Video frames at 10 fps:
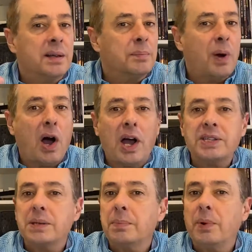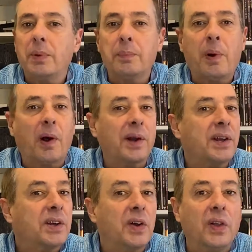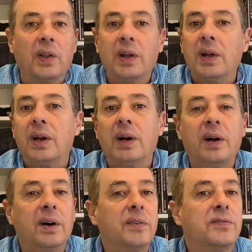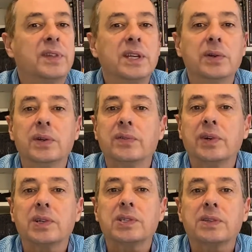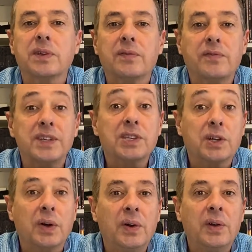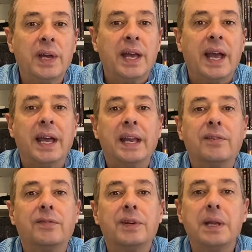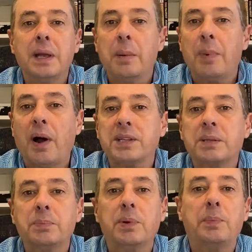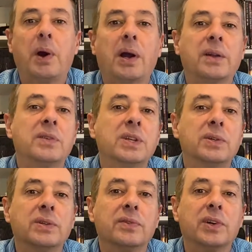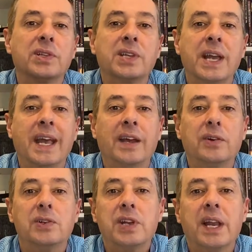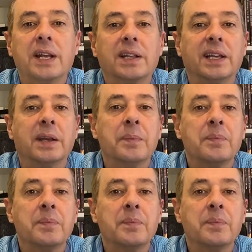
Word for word: possible particle of the universe physical and every possible part of the universe energetically.